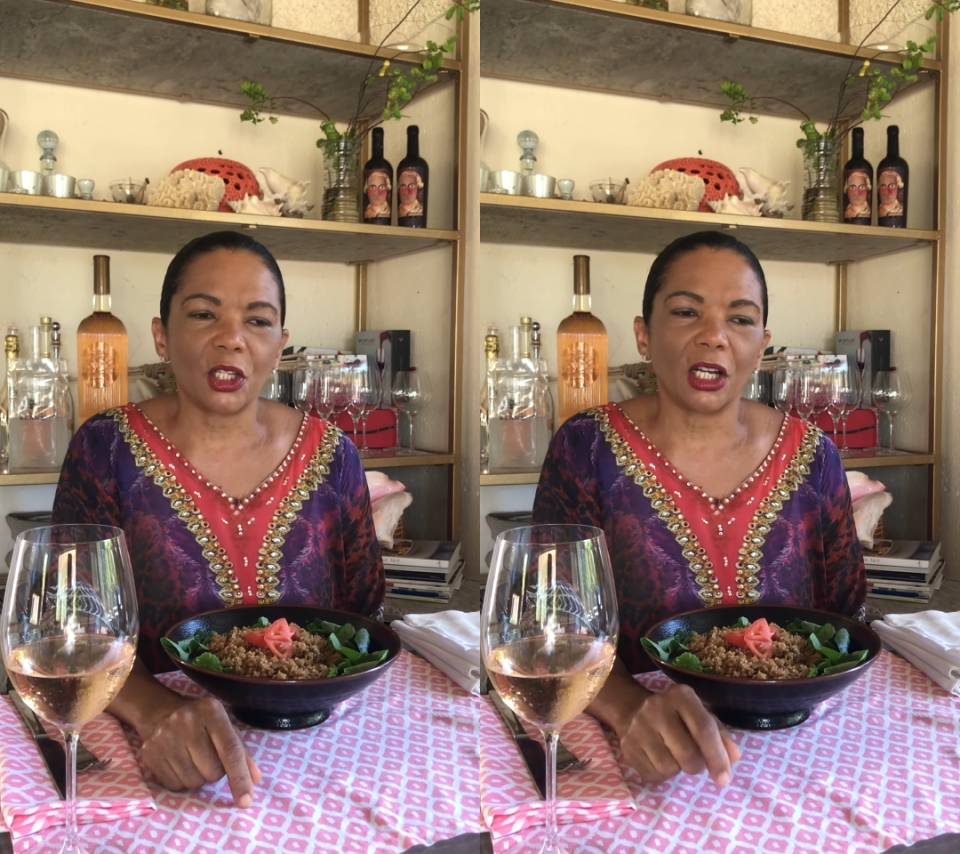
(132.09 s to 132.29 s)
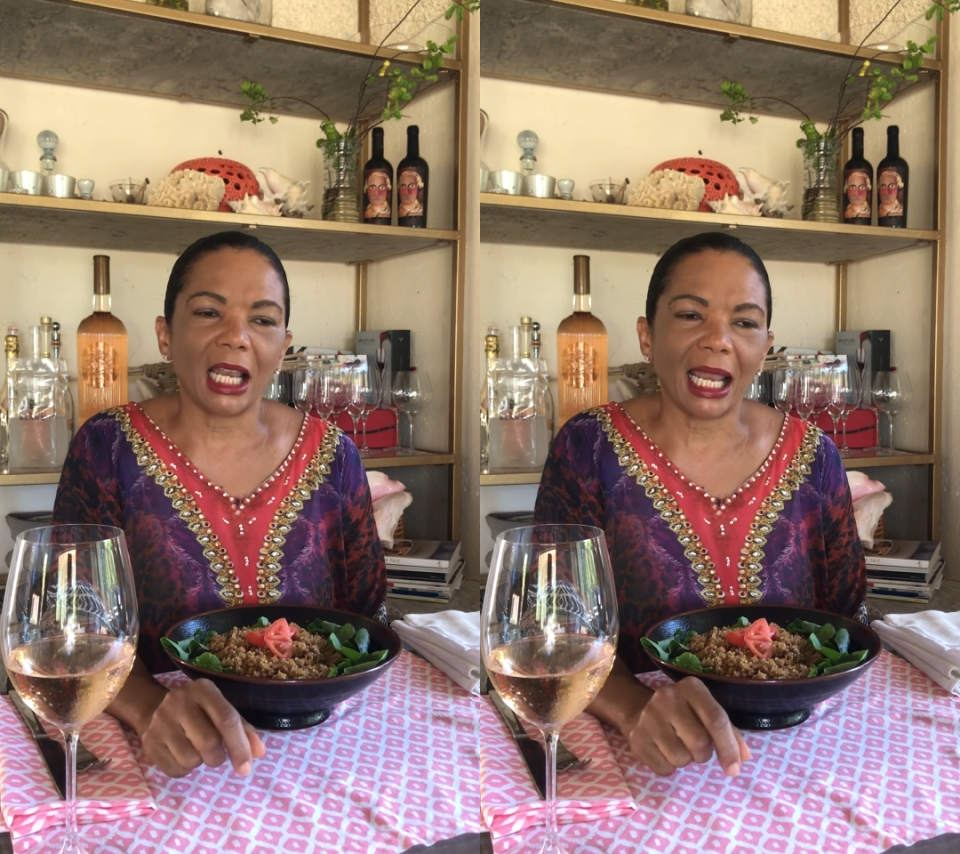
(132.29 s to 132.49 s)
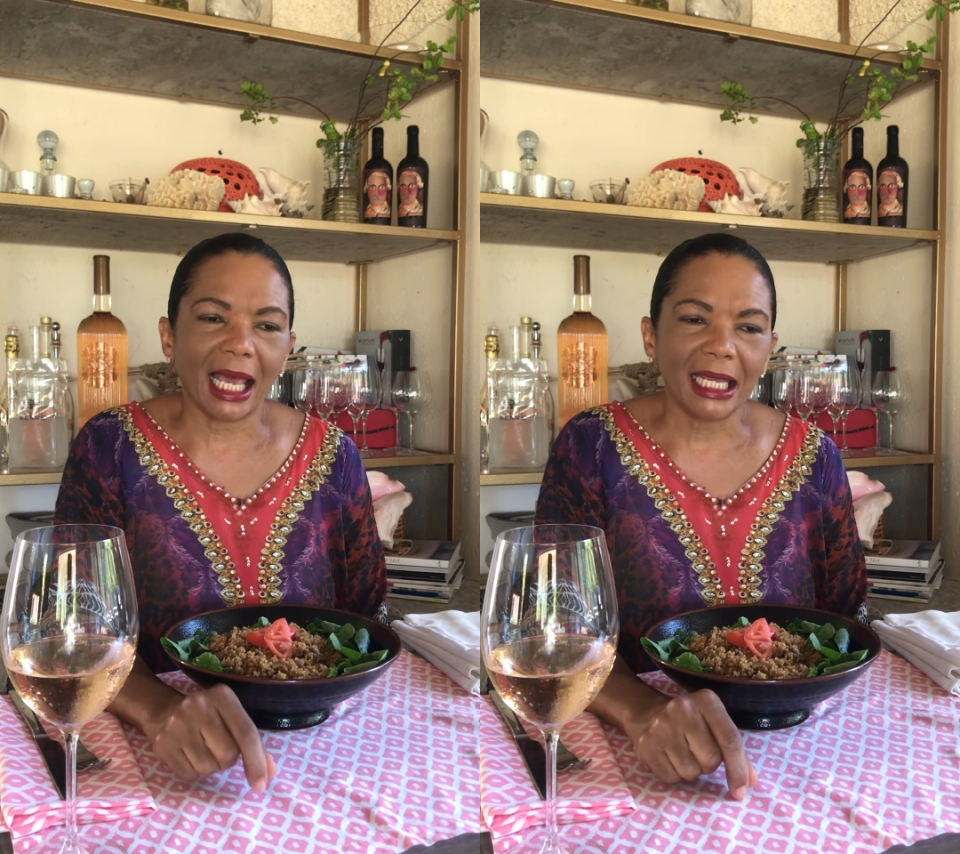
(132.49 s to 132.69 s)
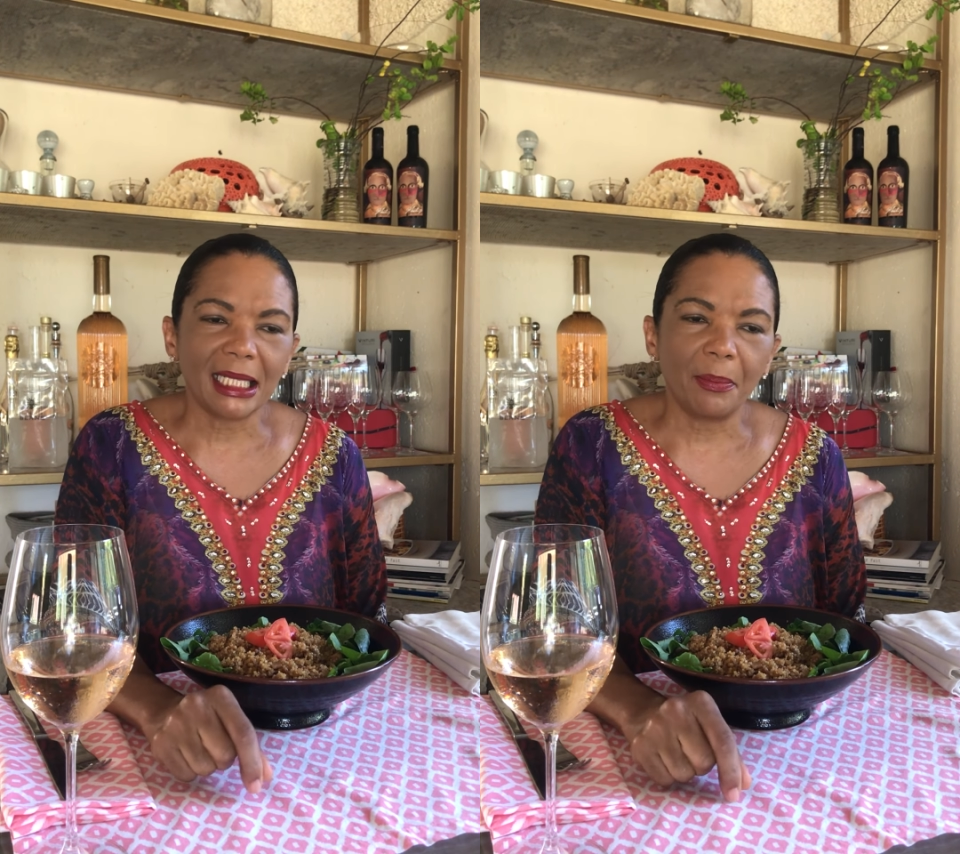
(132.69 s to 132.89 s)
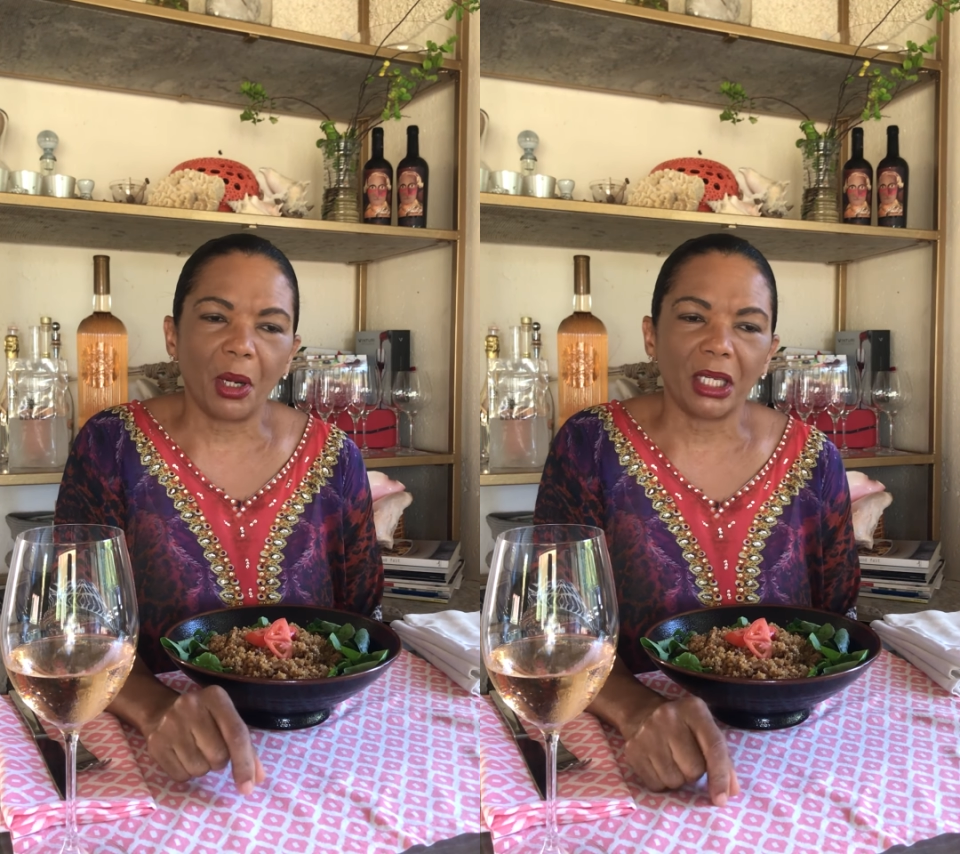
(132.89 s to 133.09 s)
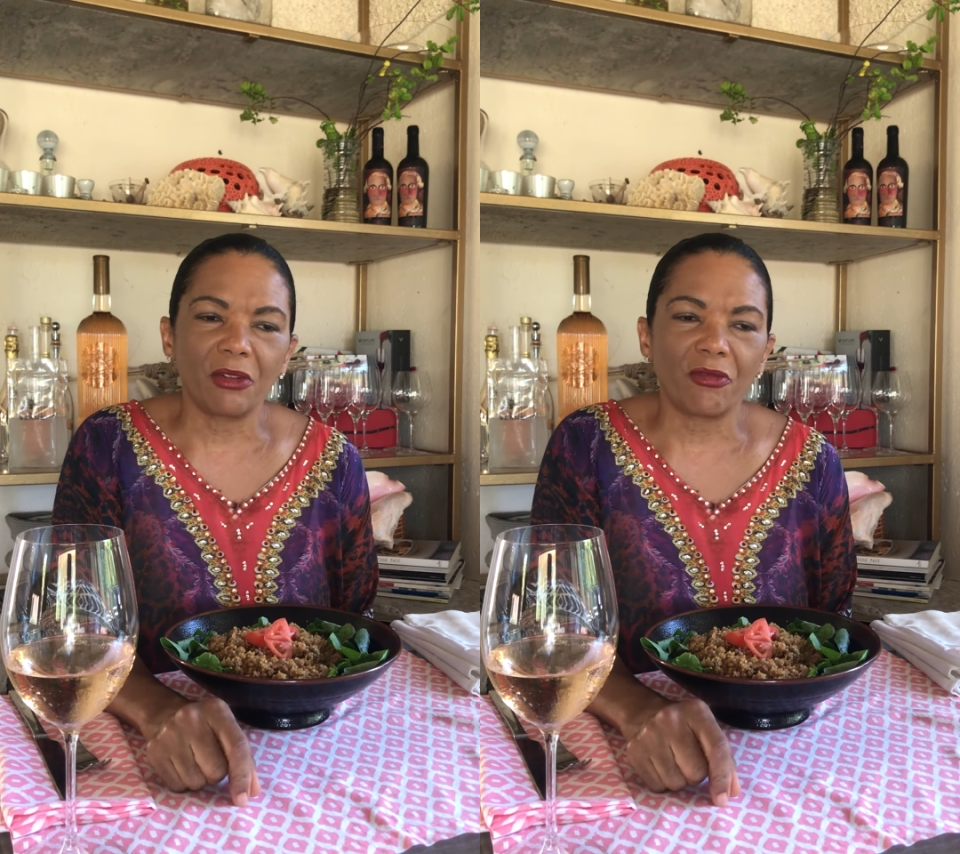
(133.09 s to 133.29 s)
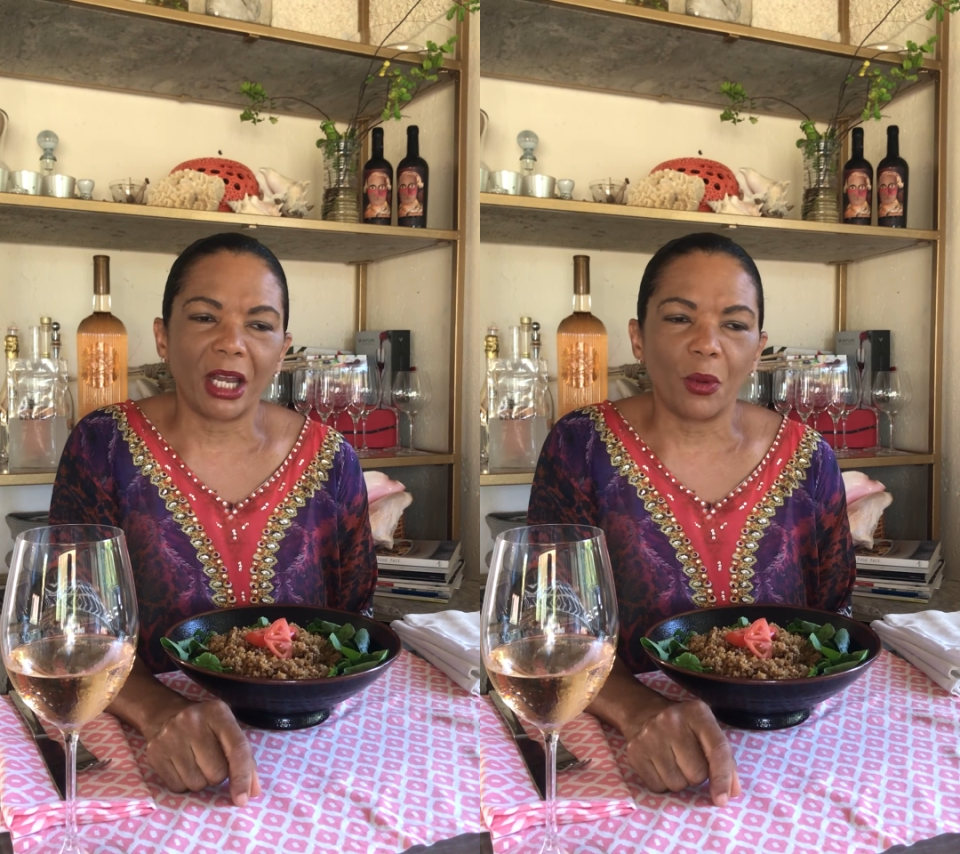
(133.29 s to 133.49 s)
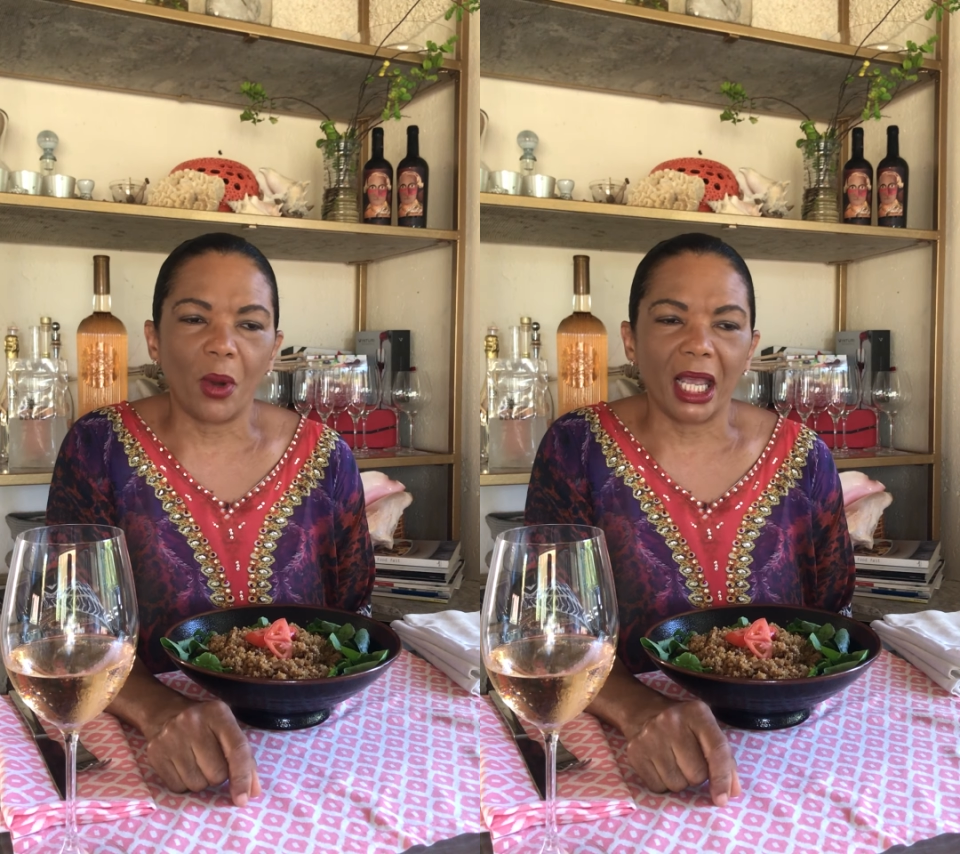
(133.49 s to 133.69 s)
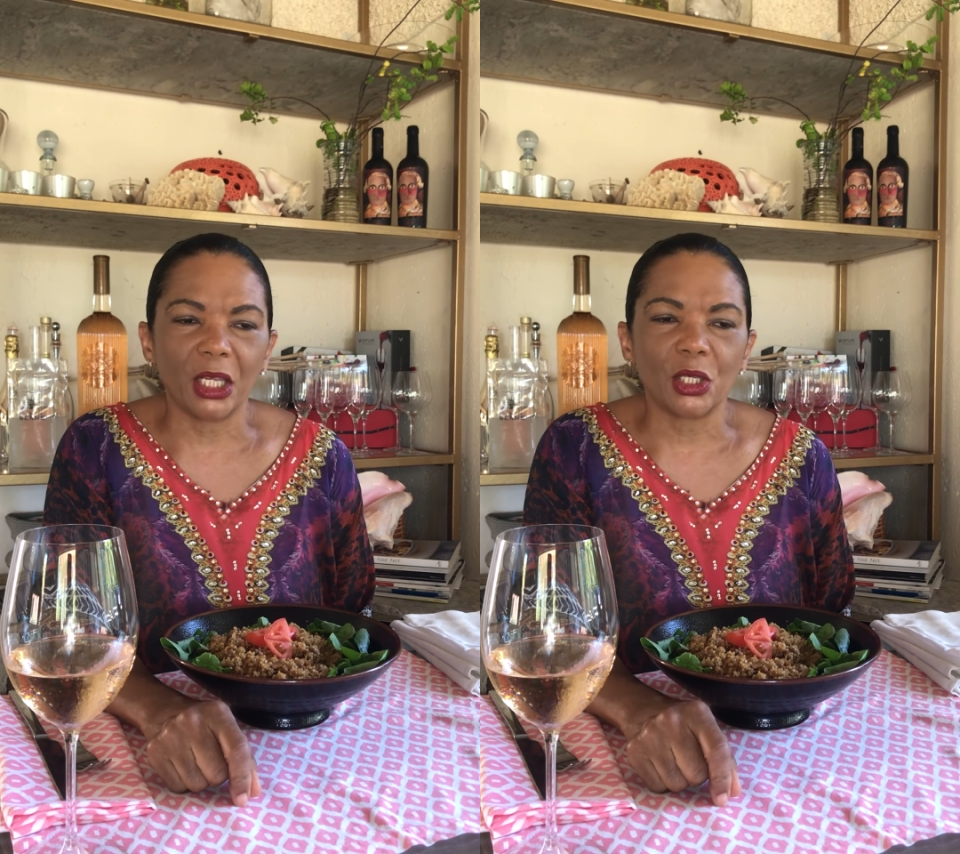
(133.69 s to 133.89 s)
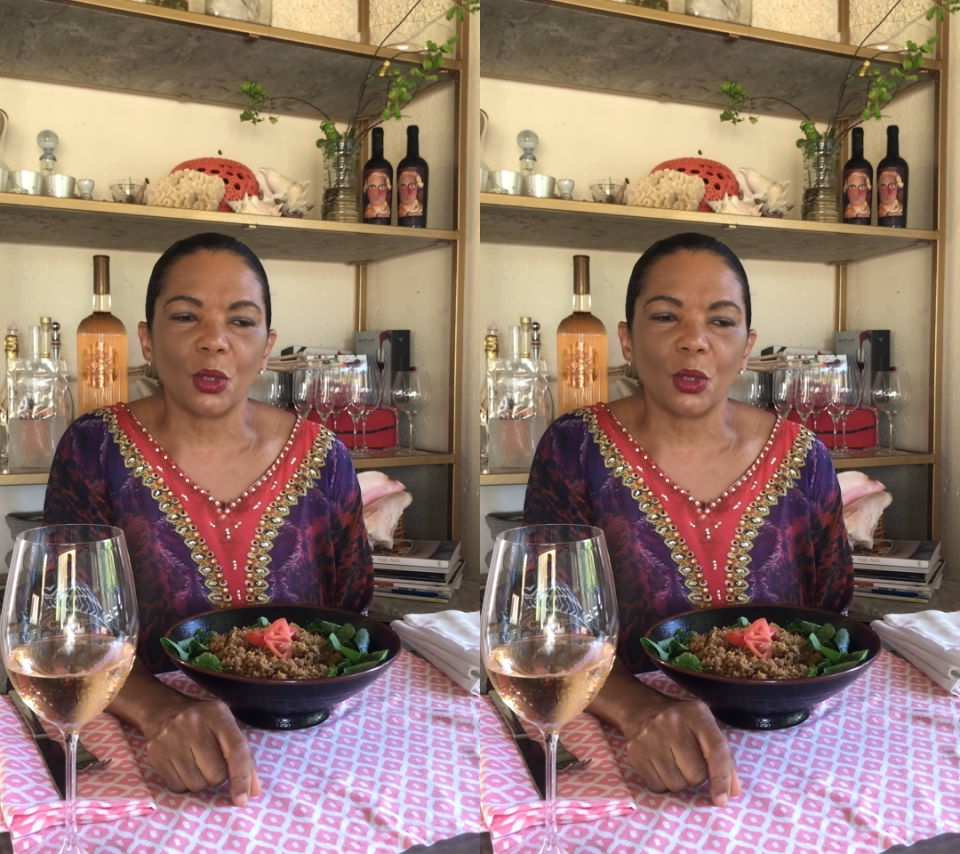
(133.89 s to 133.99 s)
your lighter bodied red wines,